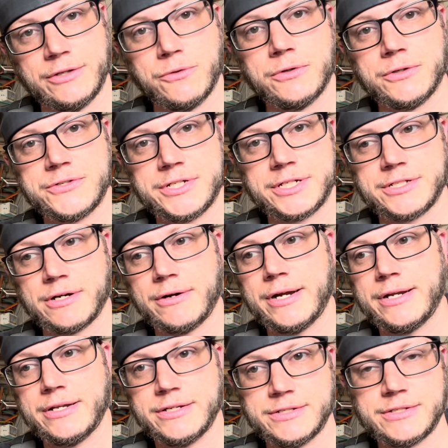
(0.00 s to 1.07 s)
older
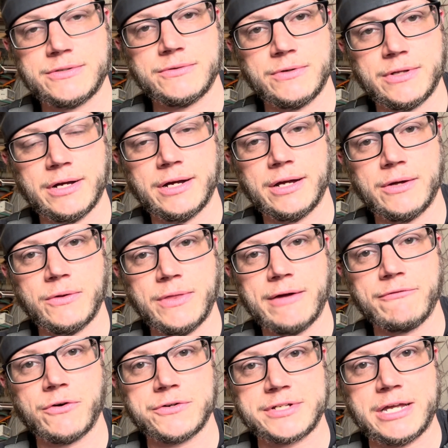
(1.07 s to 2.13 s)
6R80s that
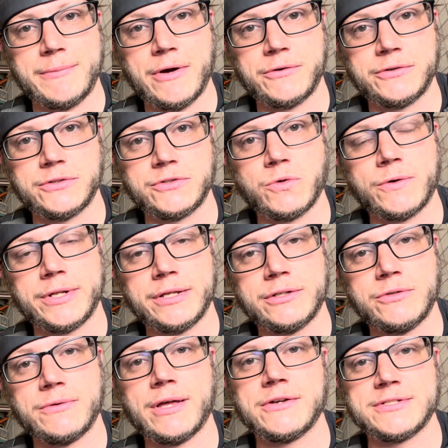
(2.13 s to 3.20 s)
first came out in
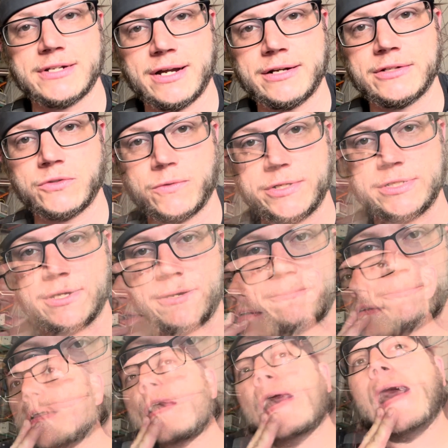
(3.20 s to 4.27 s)
2009 and 2010.
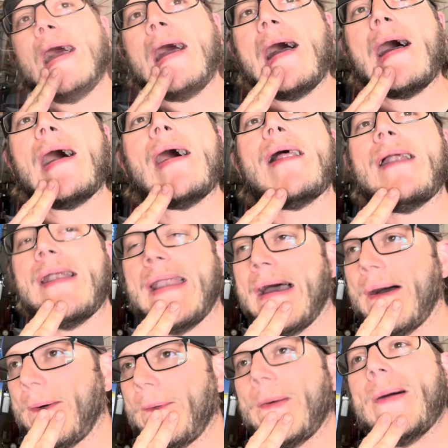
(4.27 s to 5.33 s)

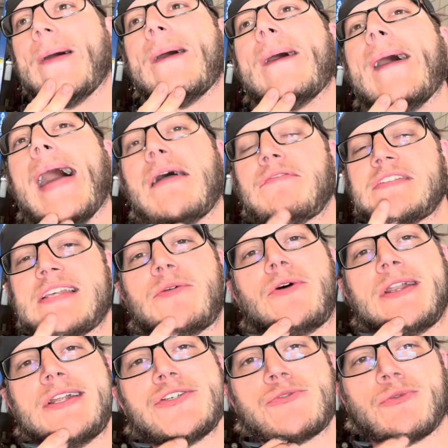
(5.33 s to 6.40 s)
Now, I haven't said what
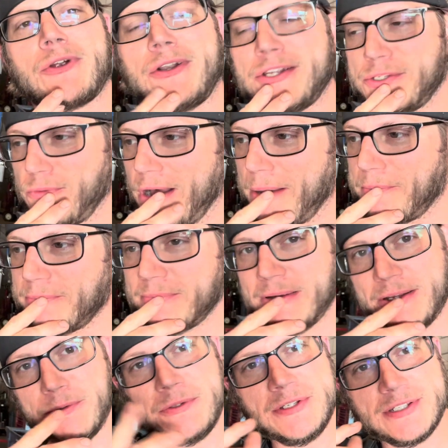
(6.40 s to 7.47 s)
engine we're going to swap. I
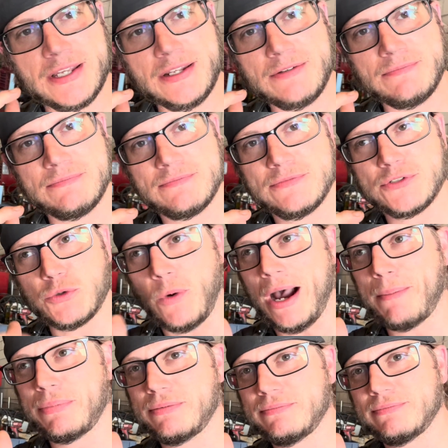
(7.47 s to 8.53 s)
only said
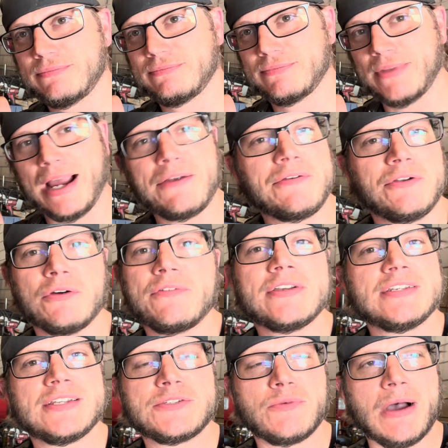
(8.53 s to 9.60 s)
swap. I don't even know if I
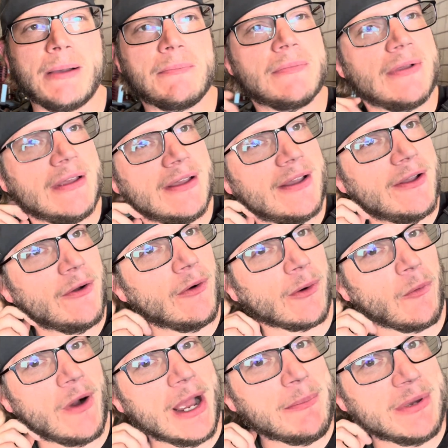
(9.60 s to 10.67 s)
said swap or
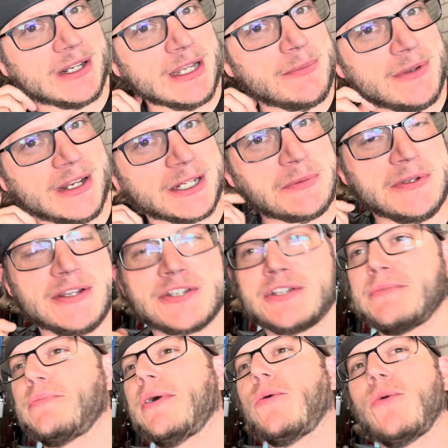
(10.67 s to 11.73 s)
why I picked up an Expedition,
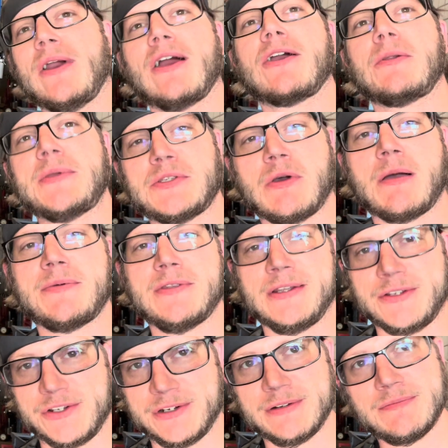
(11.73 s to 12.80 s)
but we are going to be swapping the
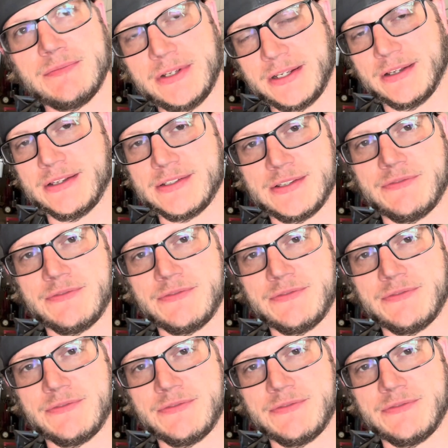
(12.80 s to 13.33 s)
engine because the